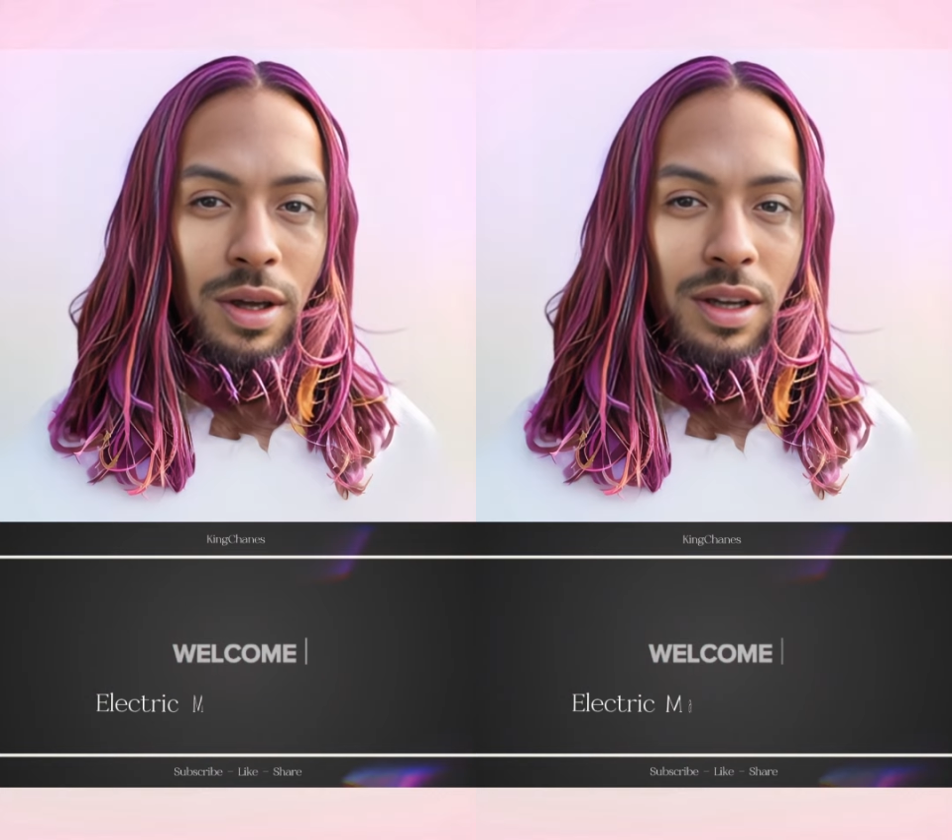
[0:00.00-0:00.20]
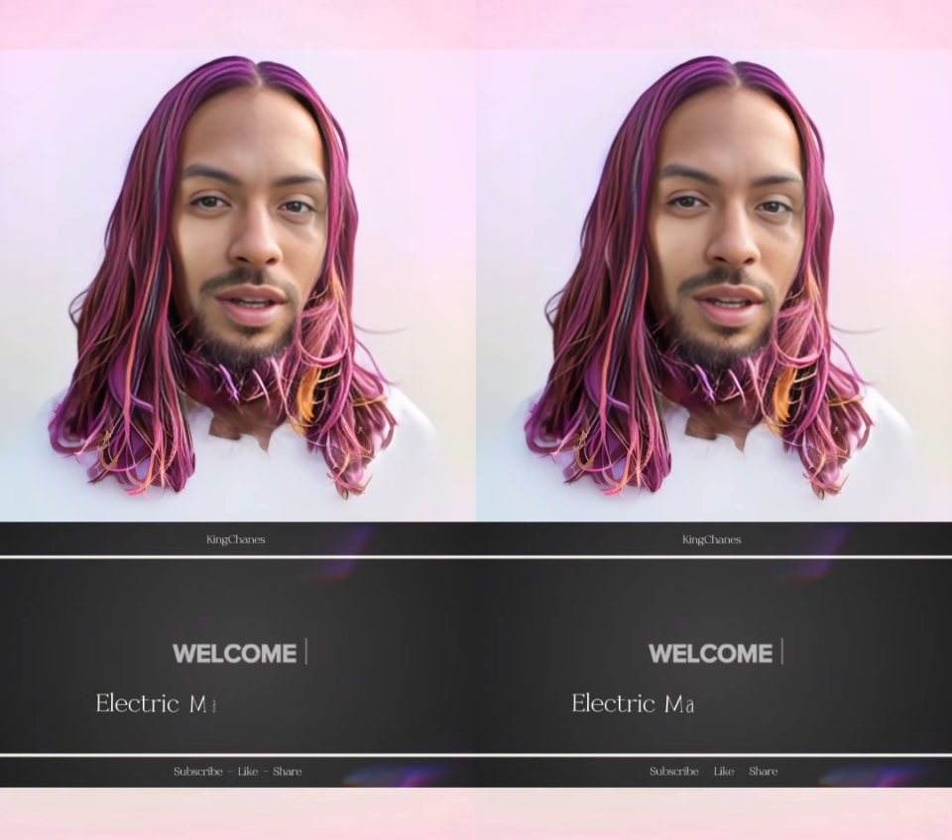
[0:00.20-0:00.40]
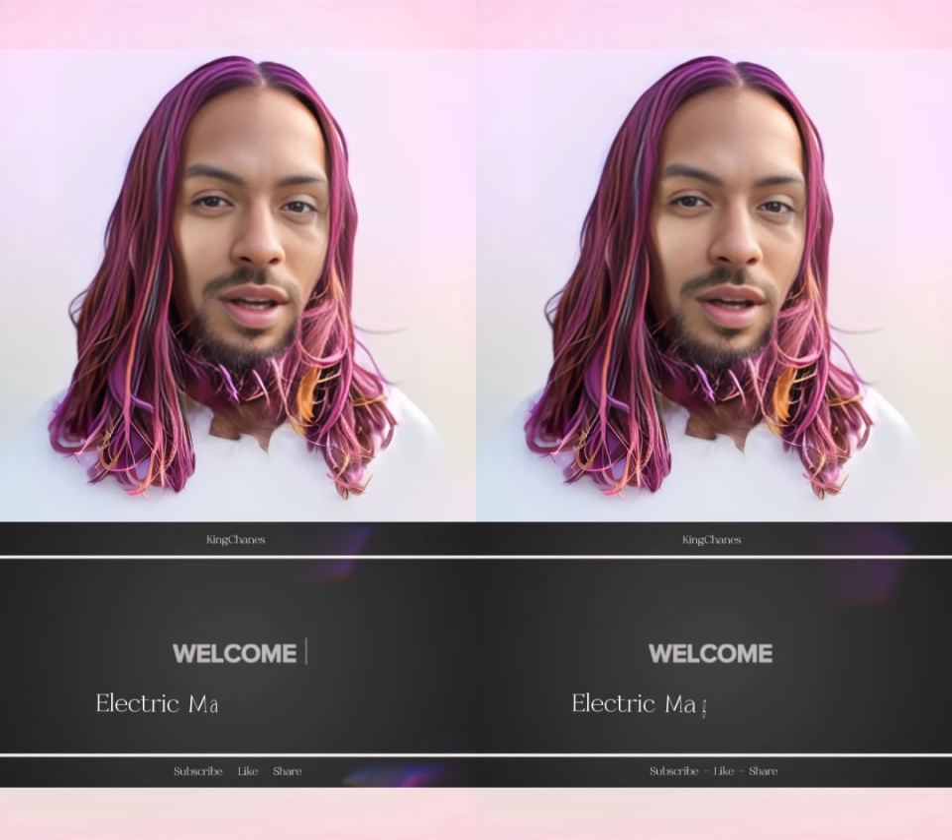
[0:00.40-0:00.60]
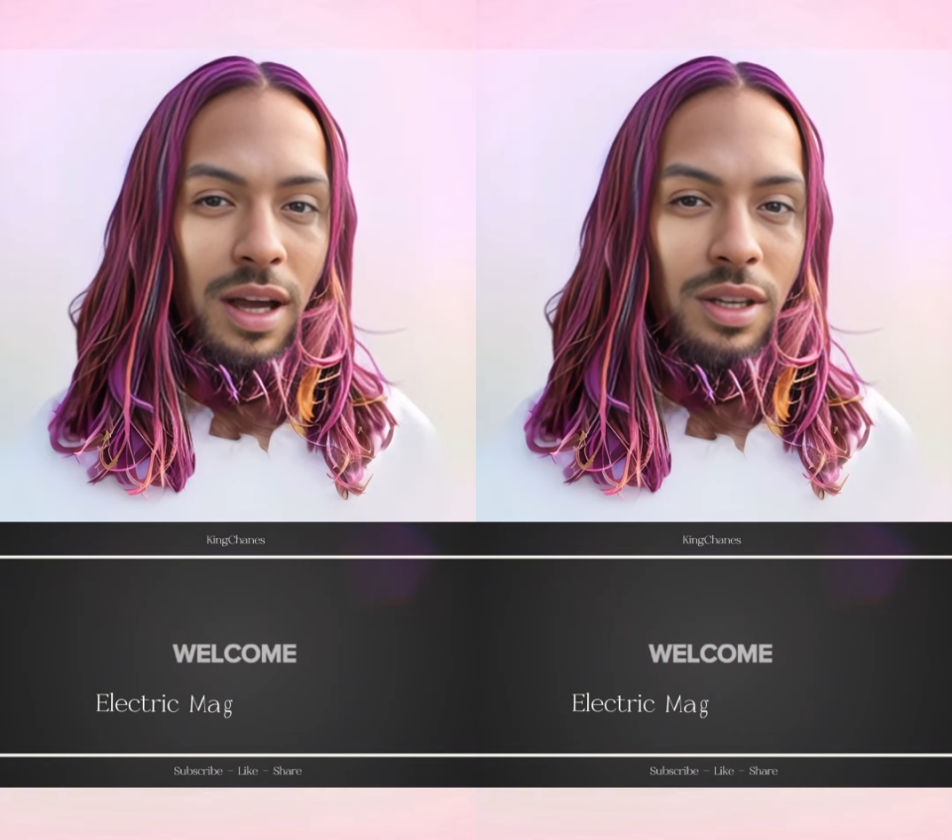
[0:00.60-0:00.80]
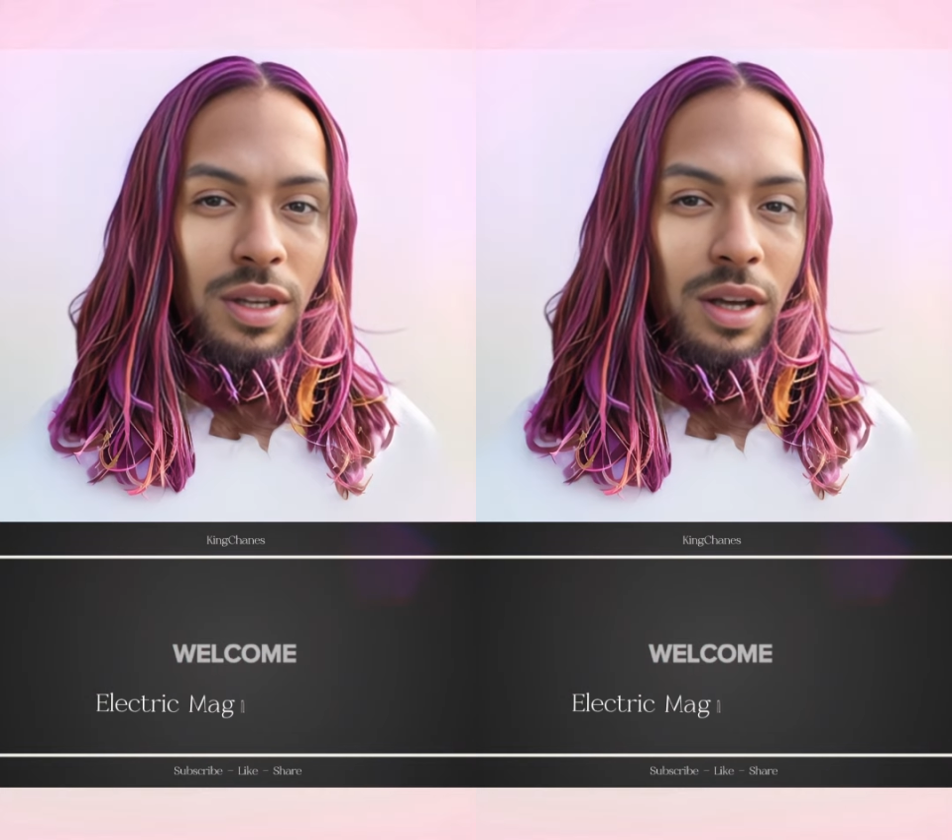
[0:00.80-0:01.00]
me in this
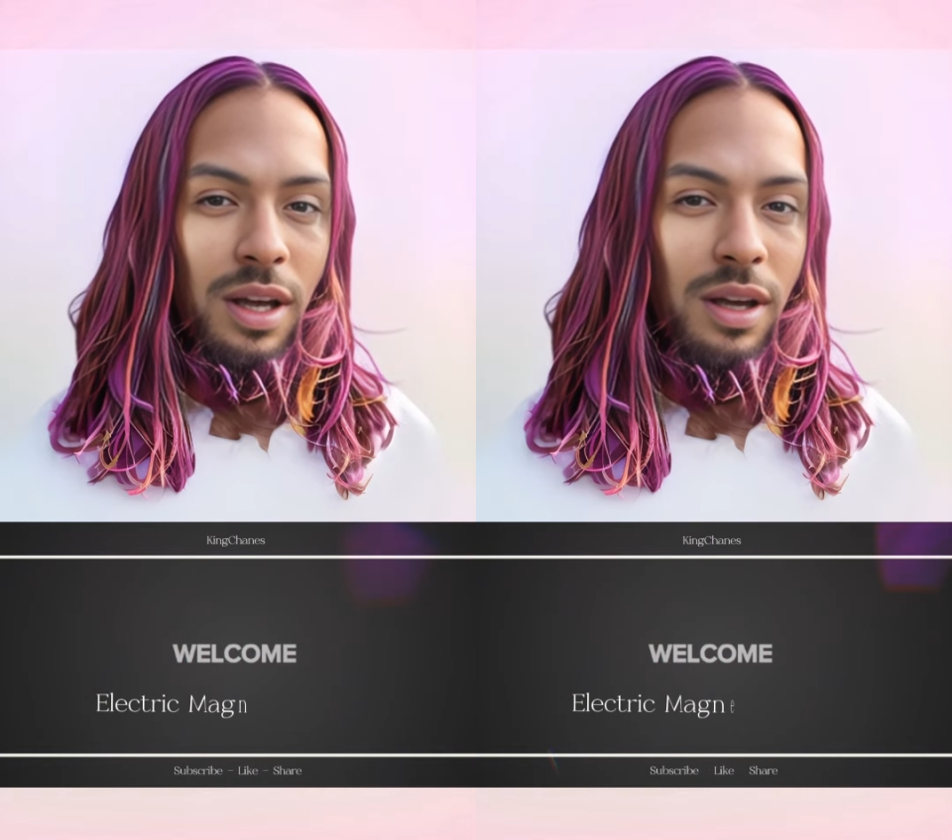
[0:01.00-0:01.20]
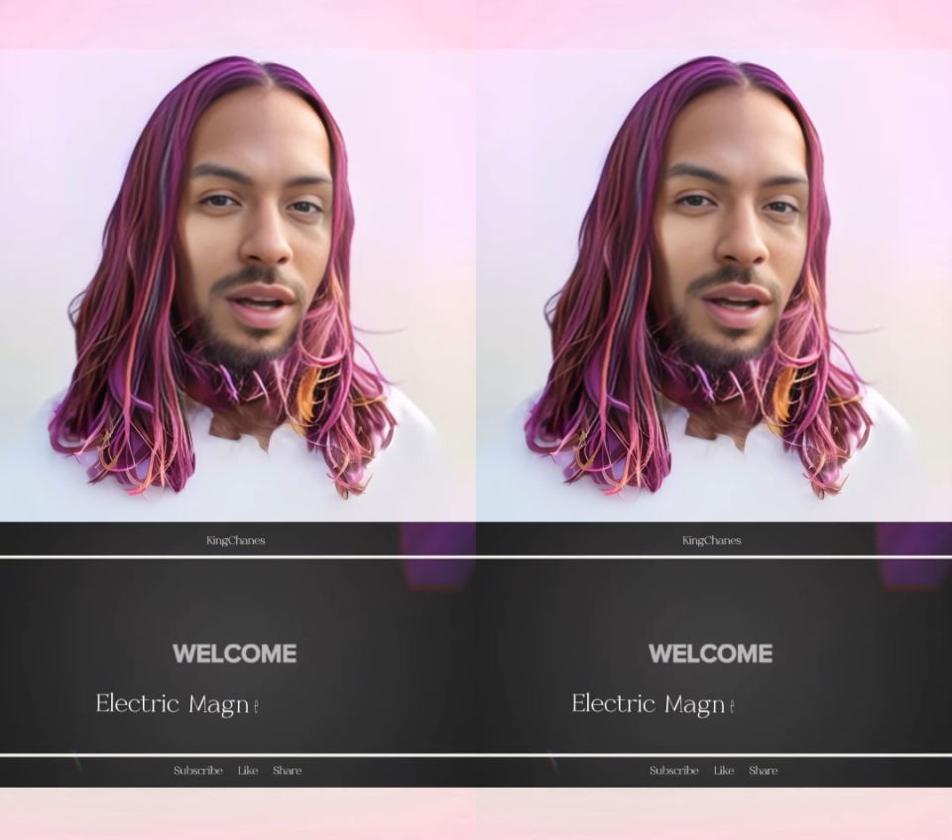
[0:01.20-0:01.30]
electric